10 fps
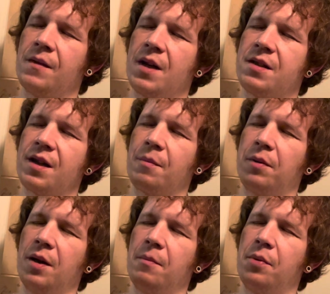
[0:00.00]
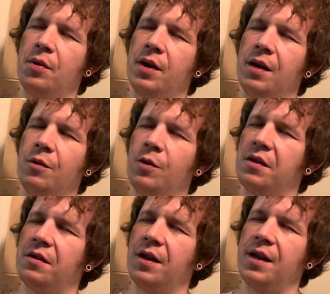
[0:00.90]
It's like plum pudding
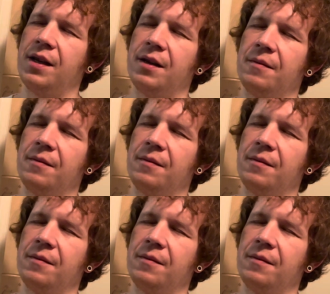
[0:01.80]
with like,